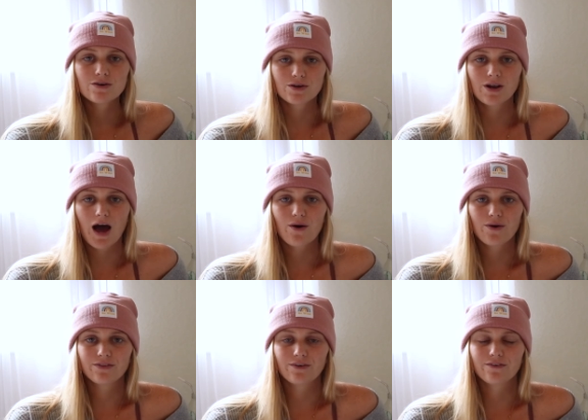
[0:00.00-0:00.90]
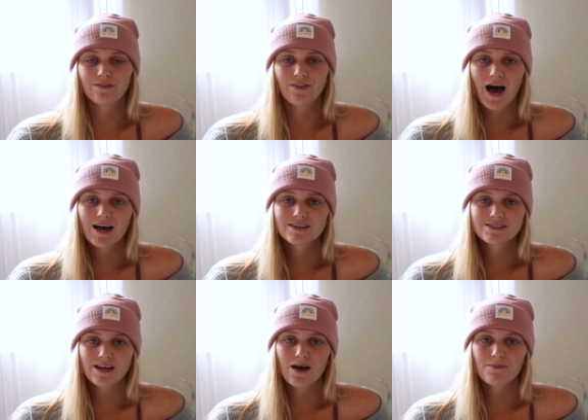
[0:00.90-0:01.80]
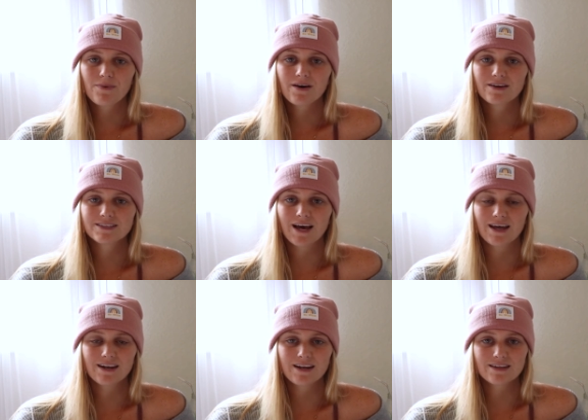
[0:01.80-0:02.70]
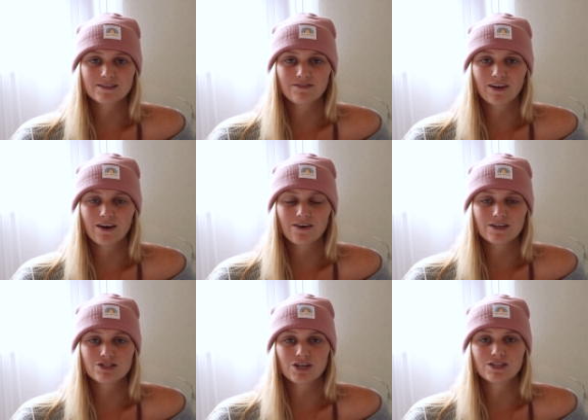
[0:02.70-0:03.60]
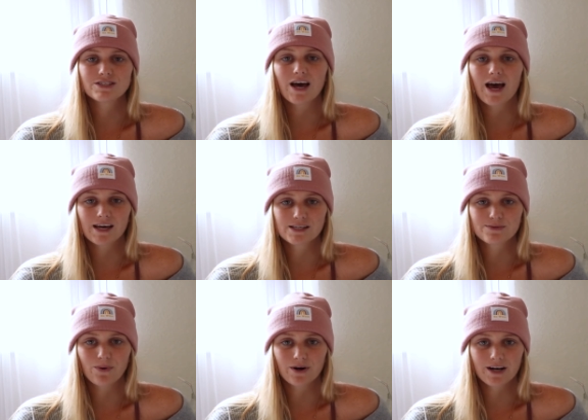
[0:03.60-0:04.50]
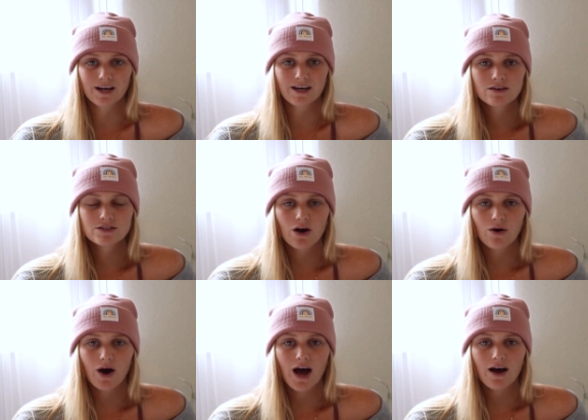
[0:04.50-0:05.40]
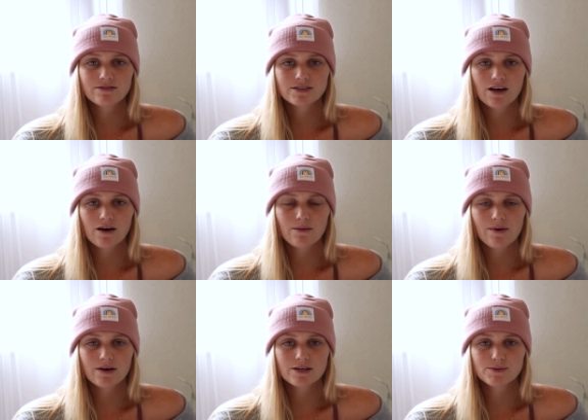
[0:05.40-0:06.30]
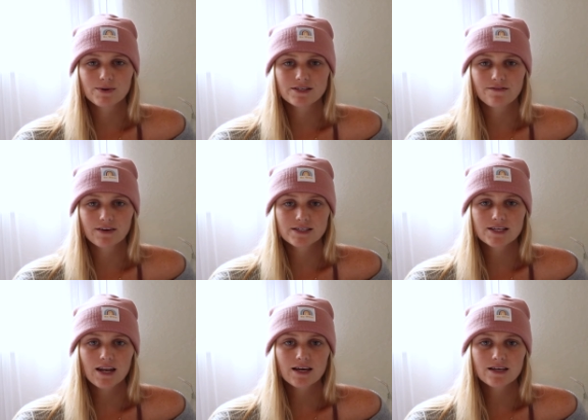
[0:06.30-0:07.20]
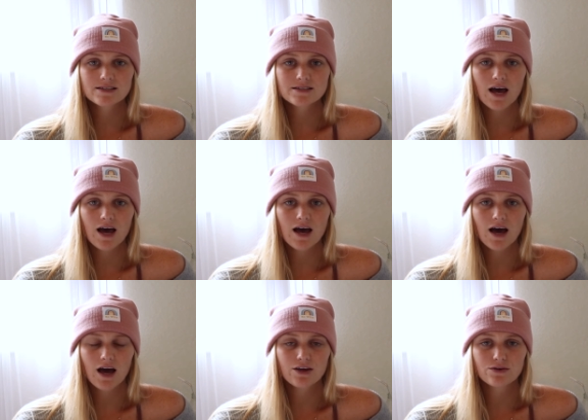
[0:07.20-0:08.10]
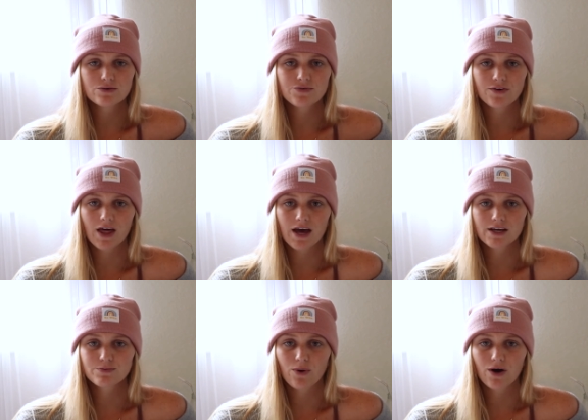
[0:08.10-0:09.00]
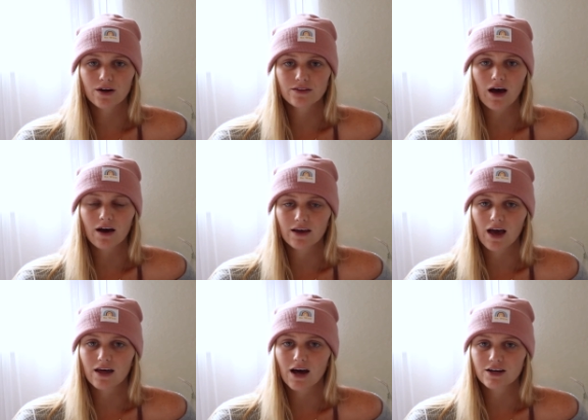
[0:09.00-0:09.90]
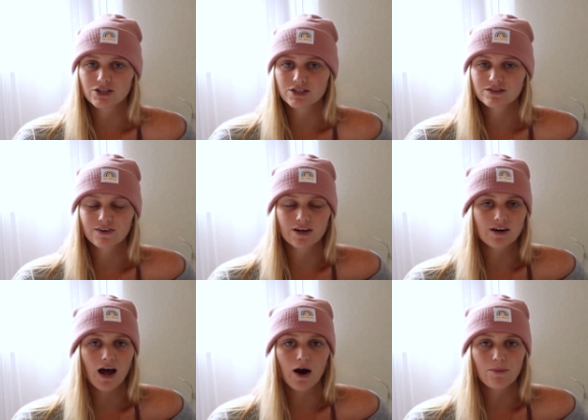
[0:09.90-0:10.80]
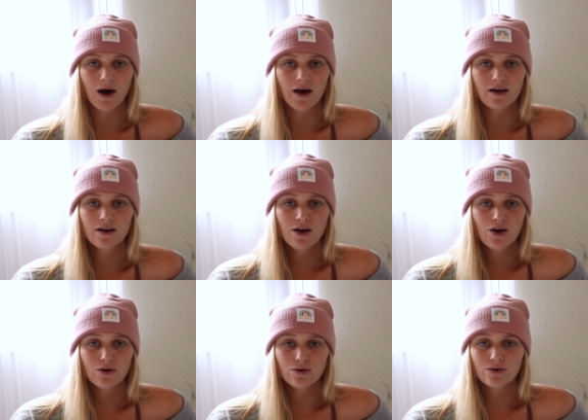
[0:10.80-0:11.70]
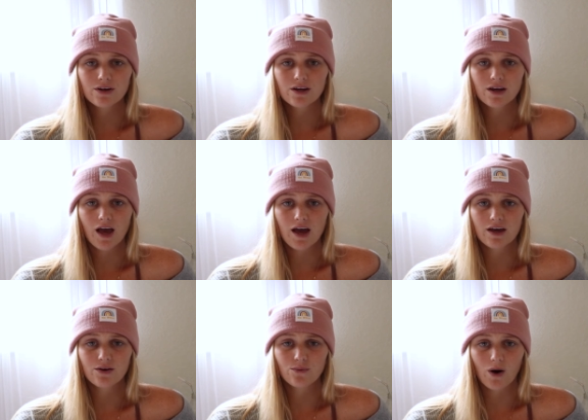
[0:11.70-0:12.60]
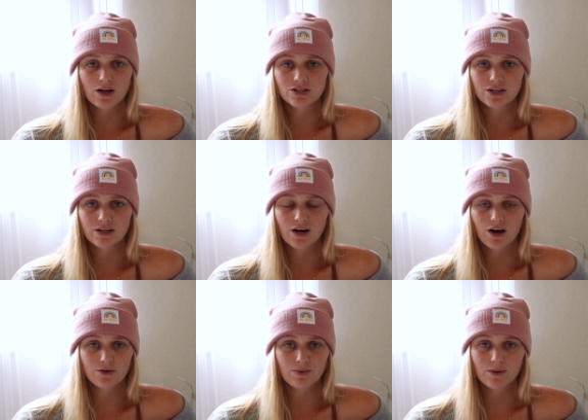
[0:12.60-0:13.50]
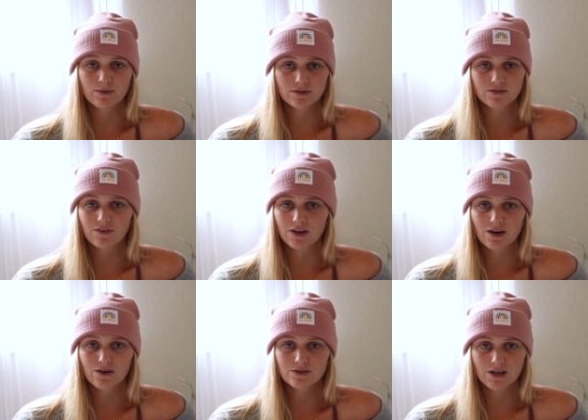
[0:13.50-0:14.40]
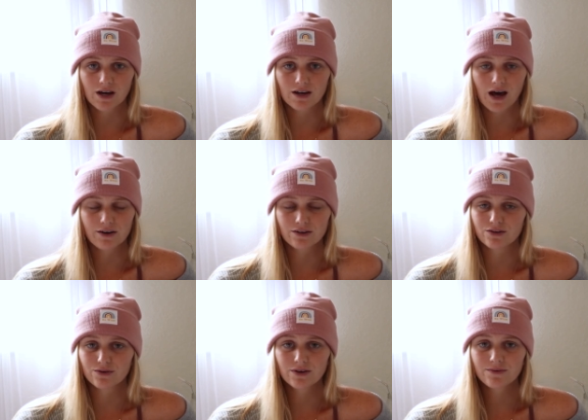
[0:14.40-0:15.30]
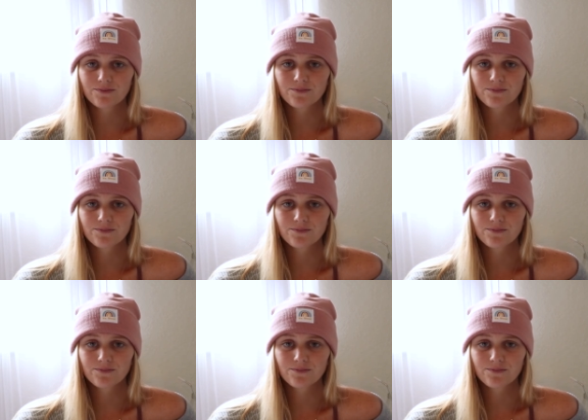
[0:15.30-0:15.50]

So now the last step to editing this video is just to export it. So I have some specific settings that I use for the export that, again, I just figured out by Googling and watching other people's videos on how to do it.